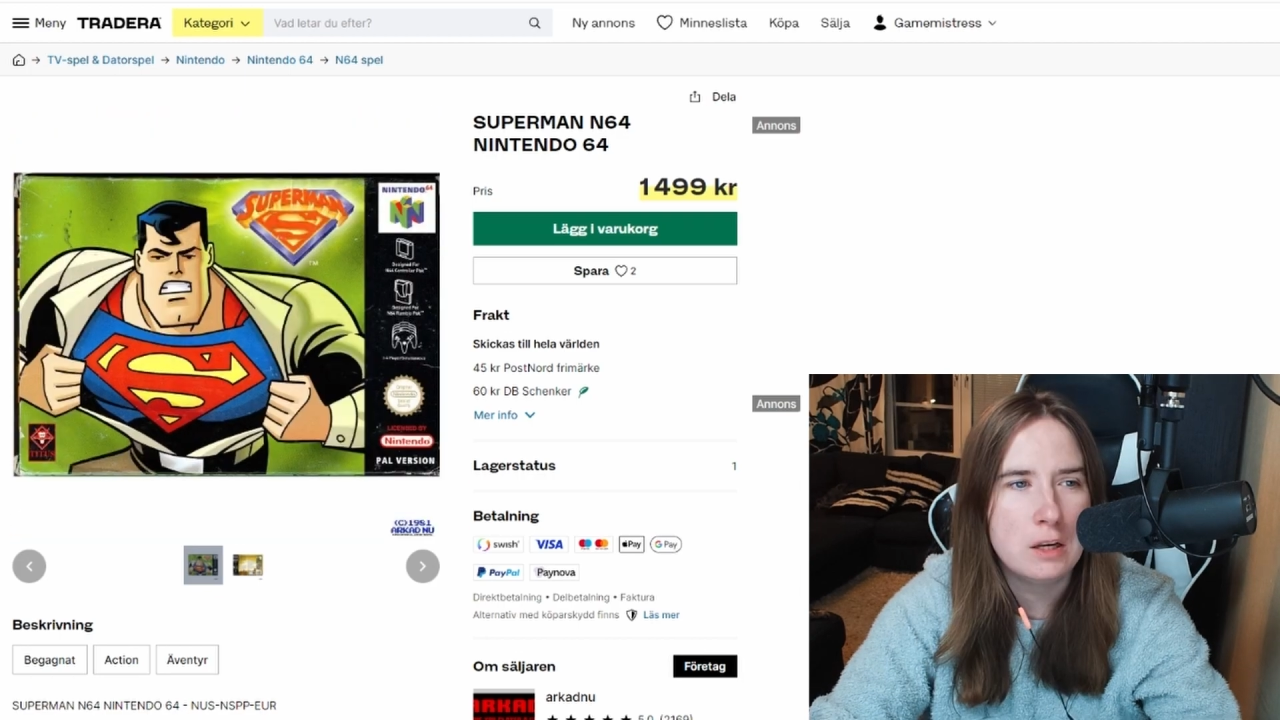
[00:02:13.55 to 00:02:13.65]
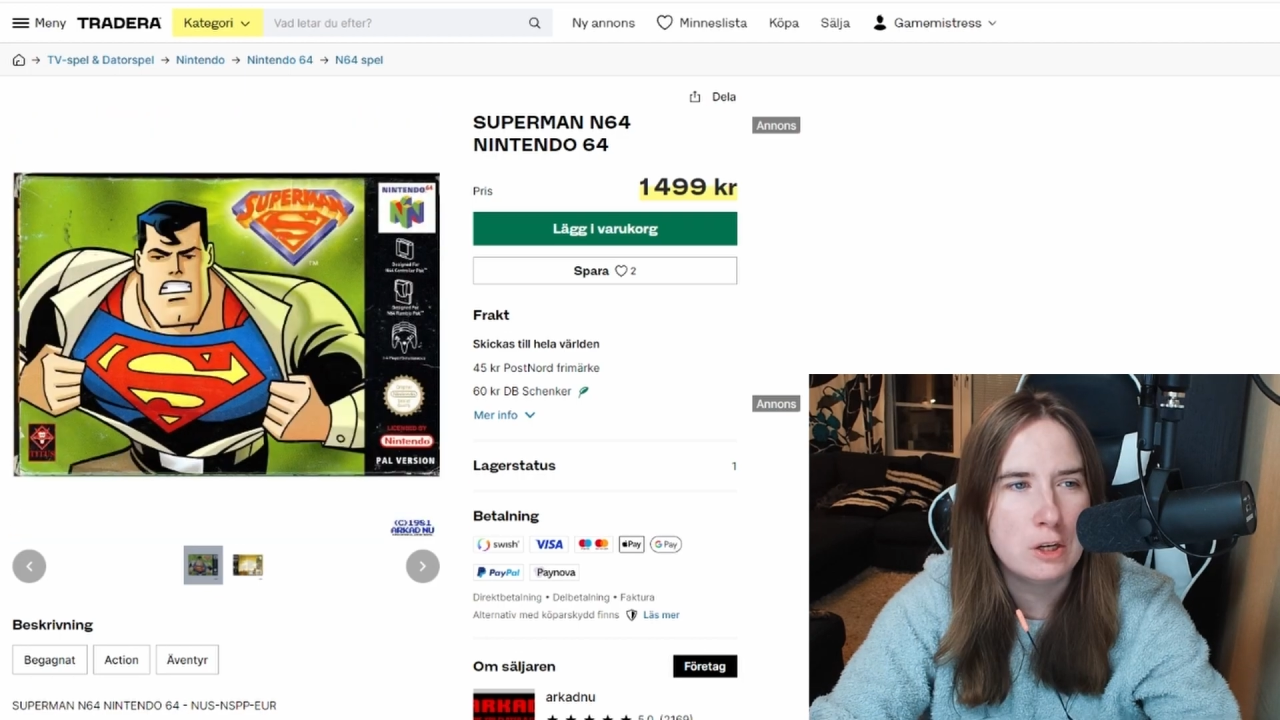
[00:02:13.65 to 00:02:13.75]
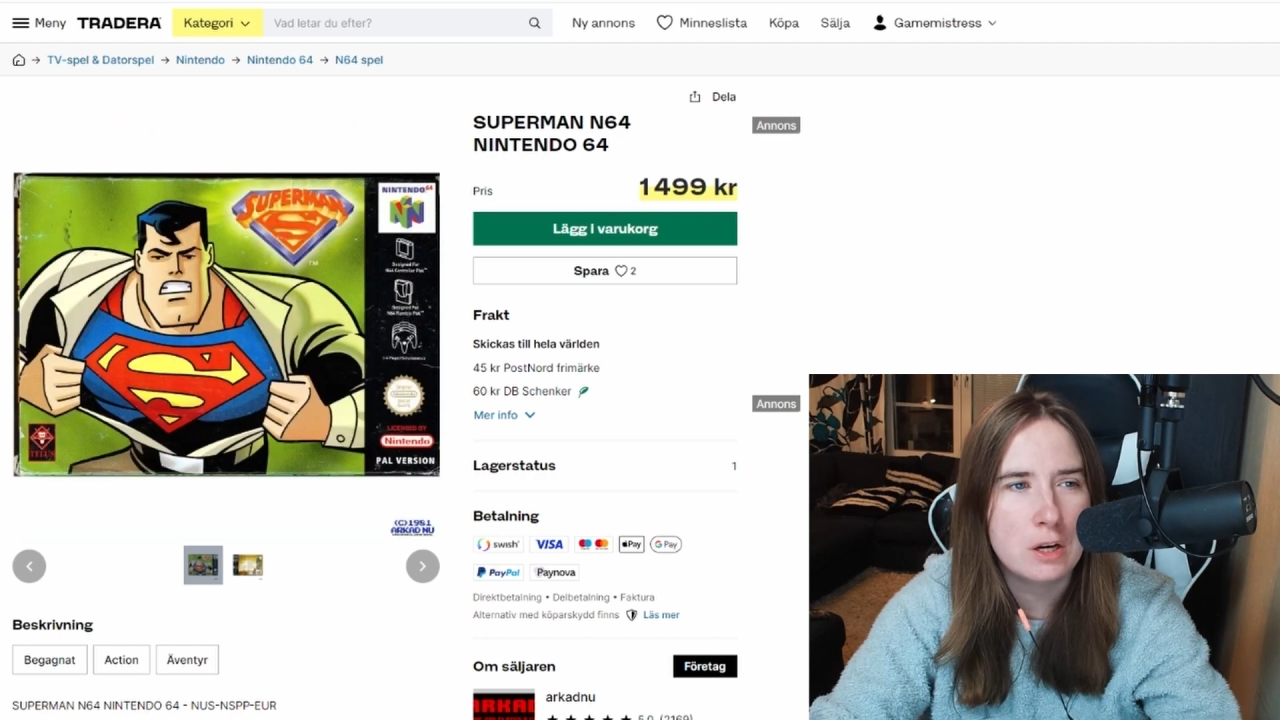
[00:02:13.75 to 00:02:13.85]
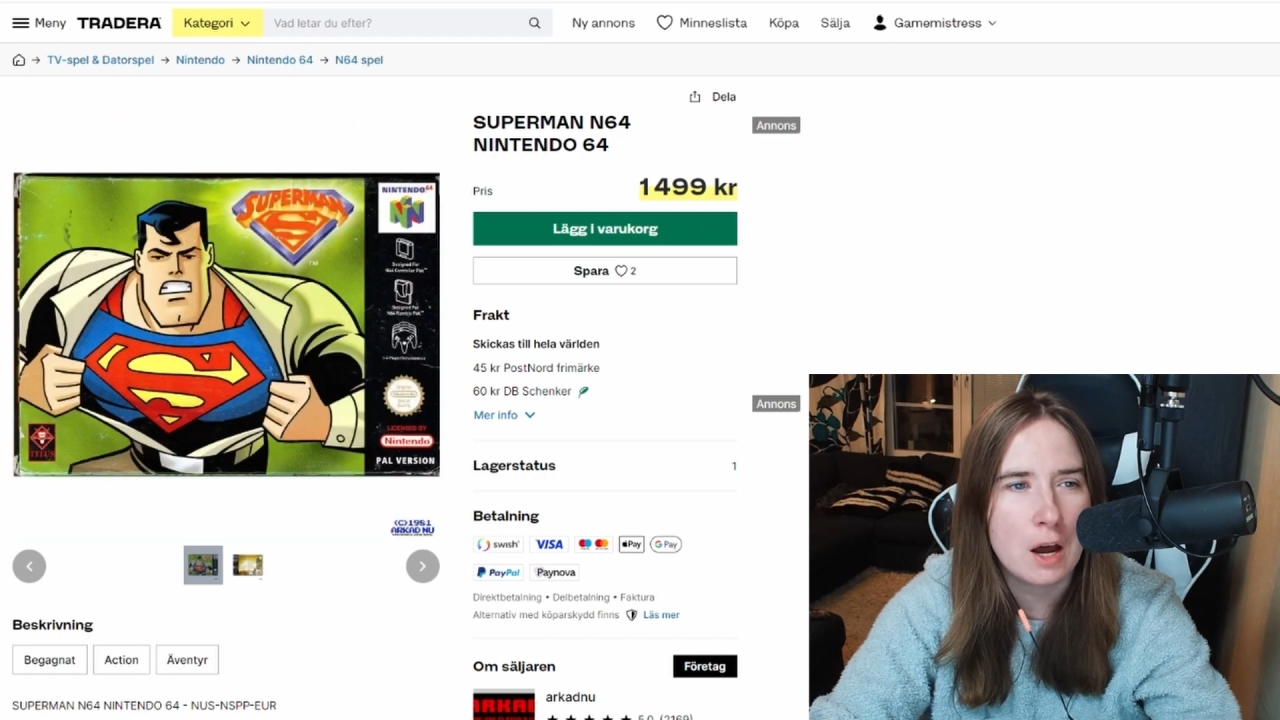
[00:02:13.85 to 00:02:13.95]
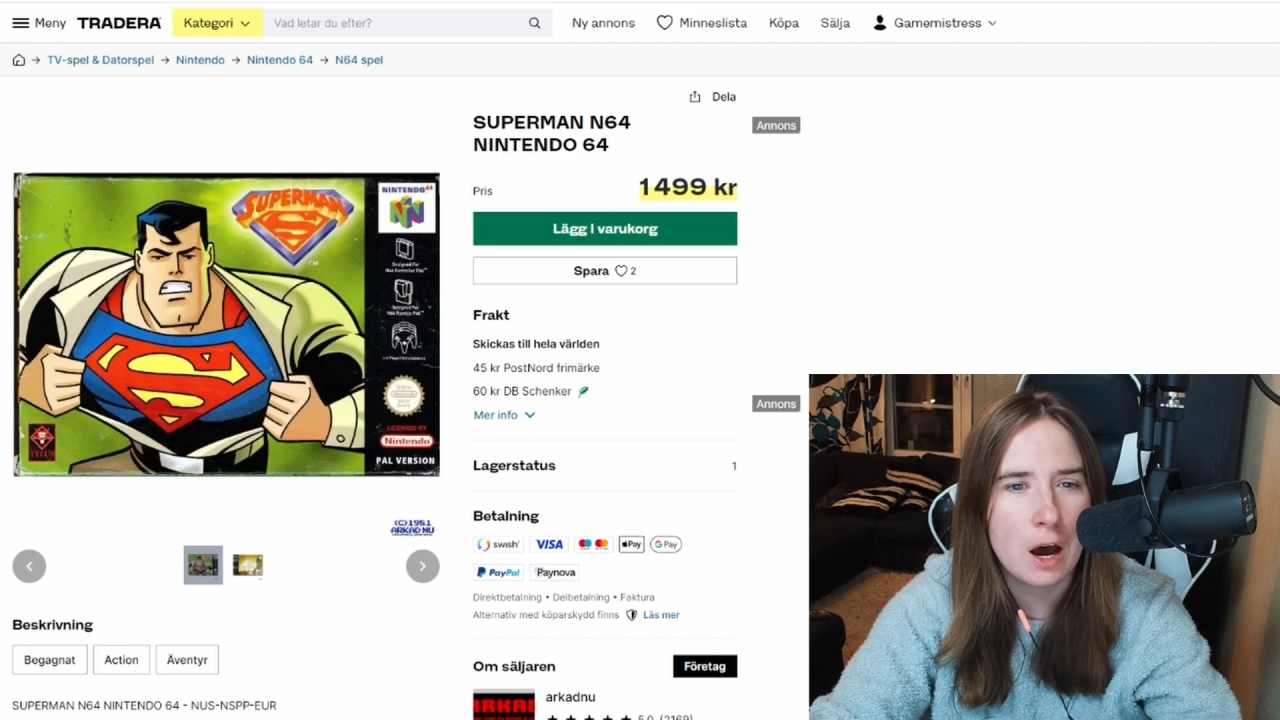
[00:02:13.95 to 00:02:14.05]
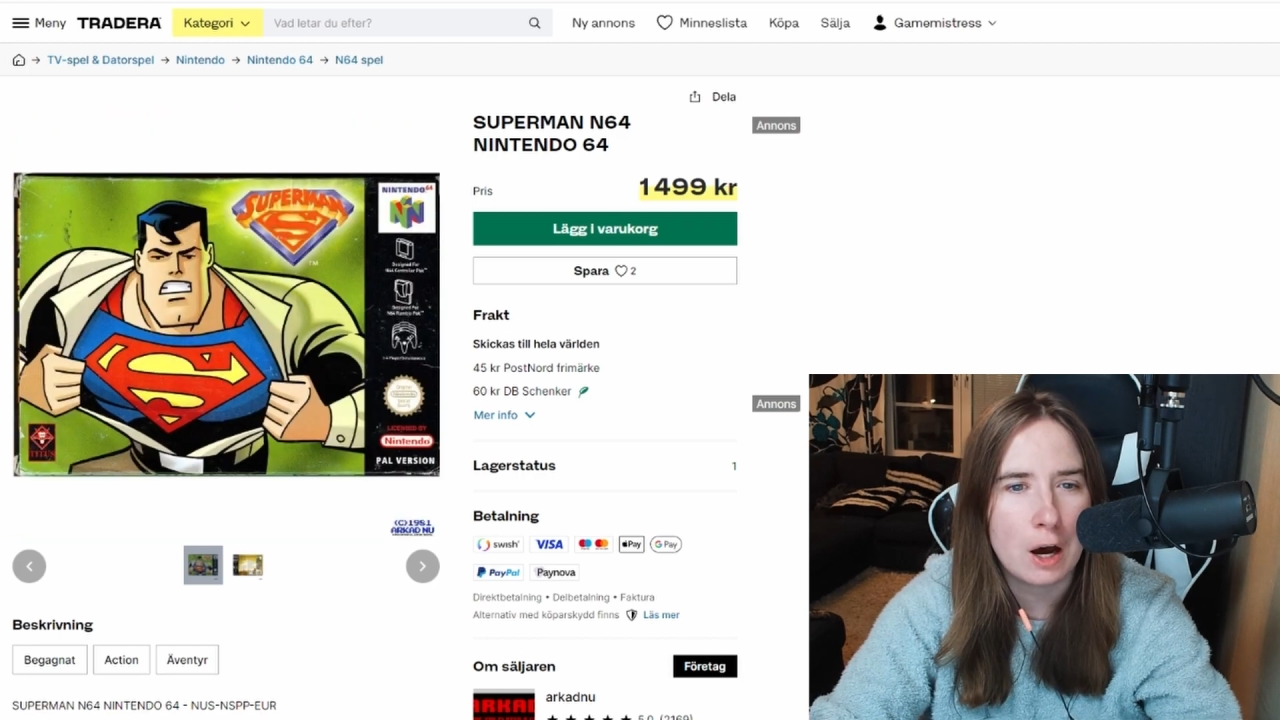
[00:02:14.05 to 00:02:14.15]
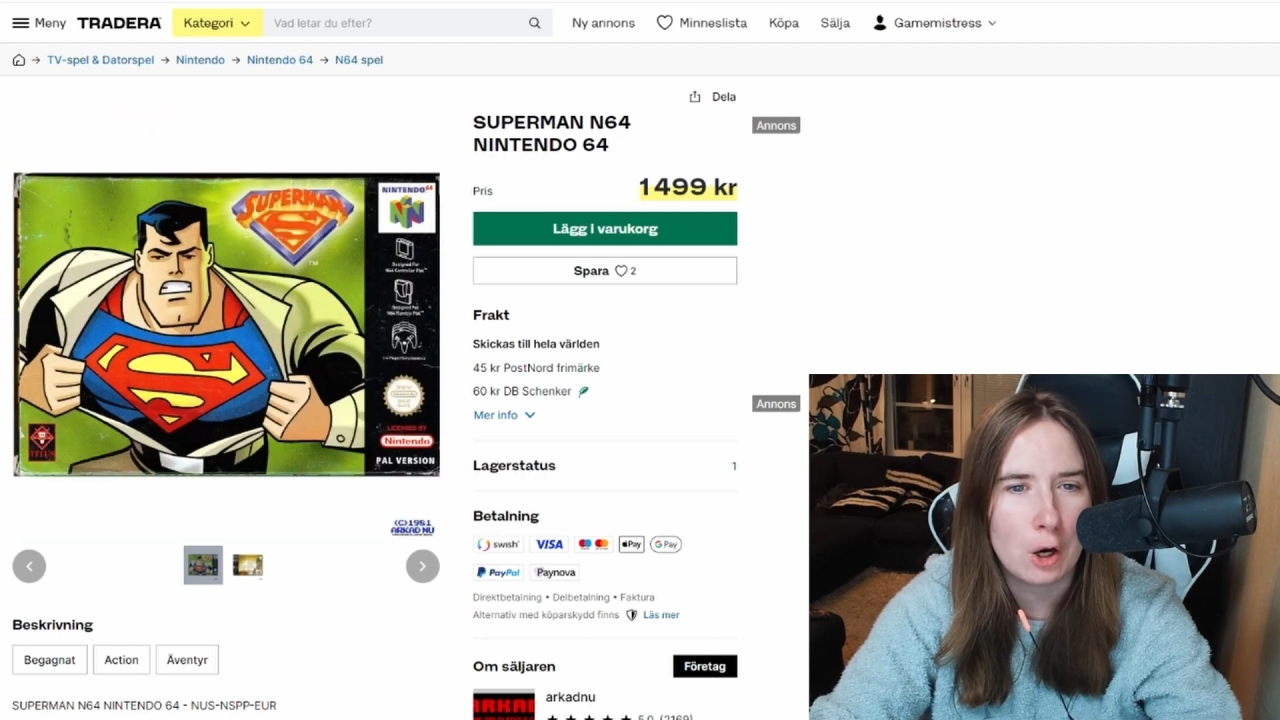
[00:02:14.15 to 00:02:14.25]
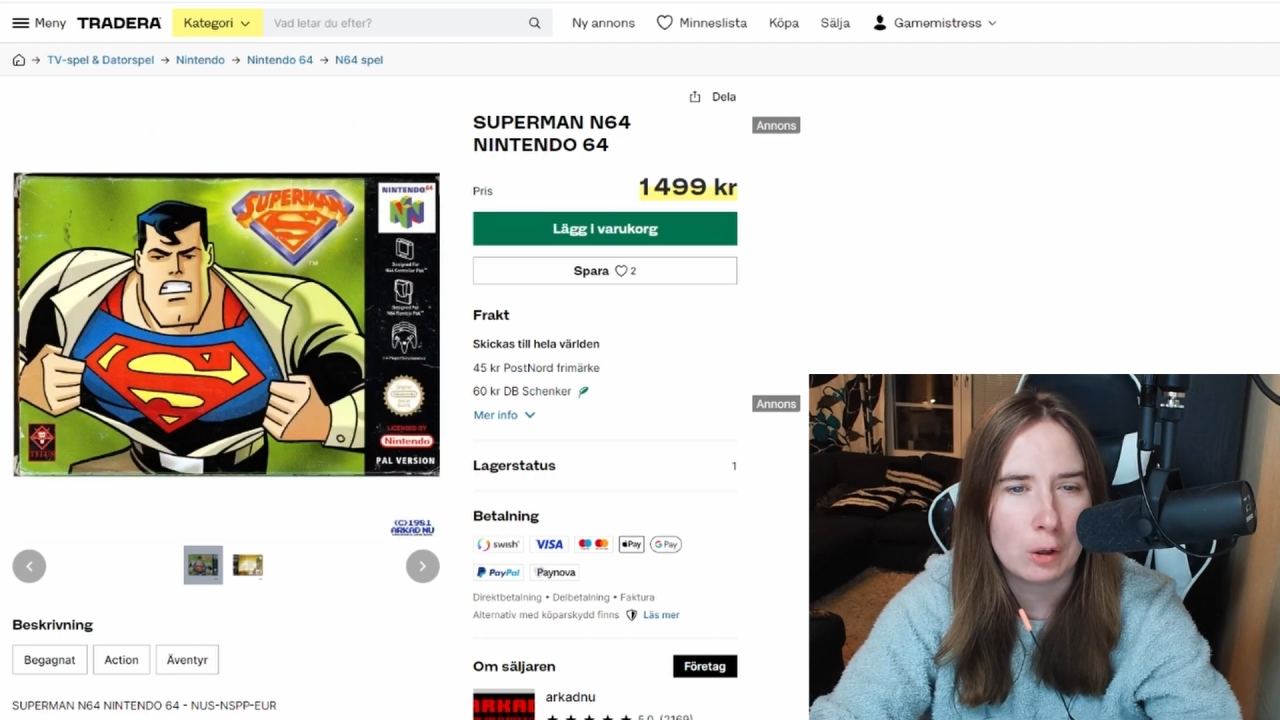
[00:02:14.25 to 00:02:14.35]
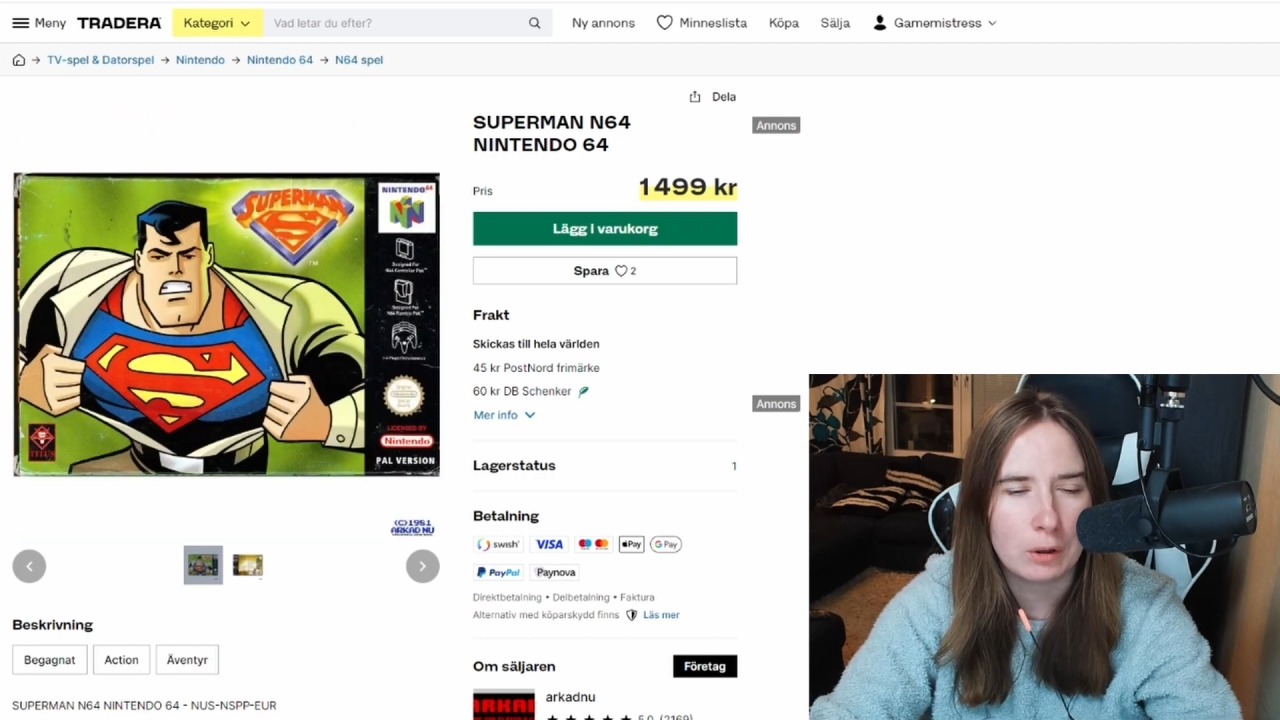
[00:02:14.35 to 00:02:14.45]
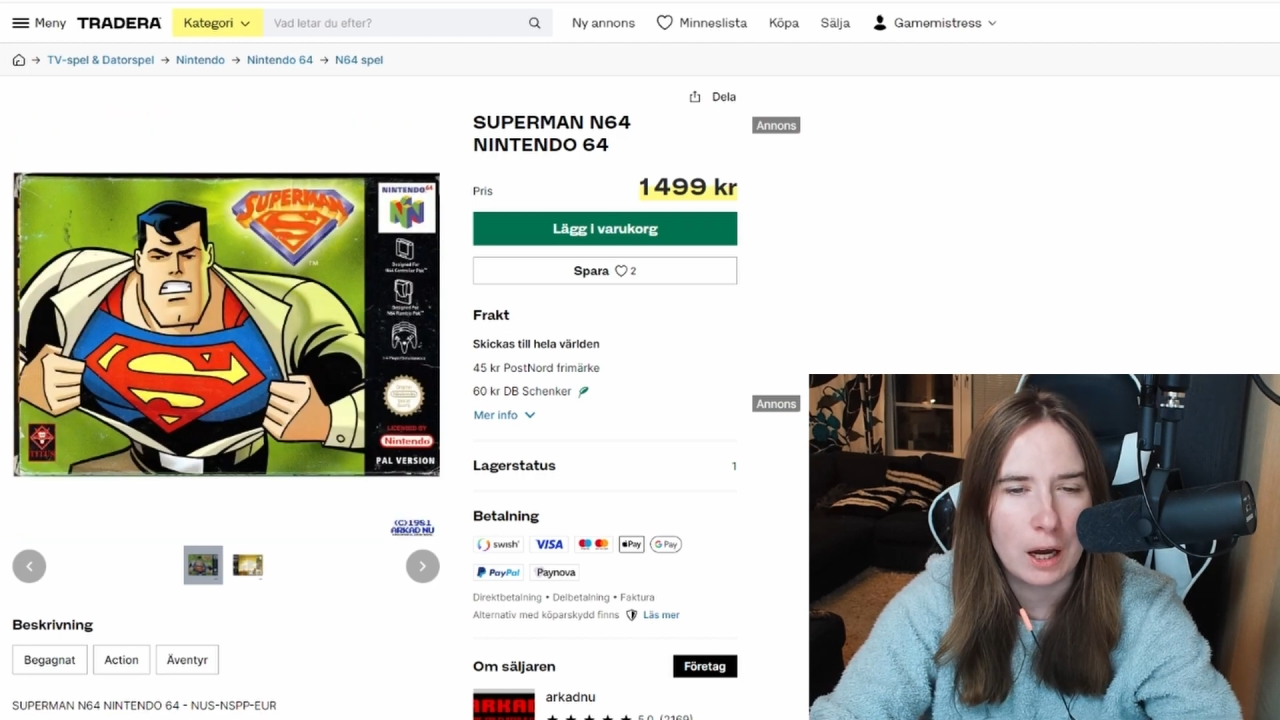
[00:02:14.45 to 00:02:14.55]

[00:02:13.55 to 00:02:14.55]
No.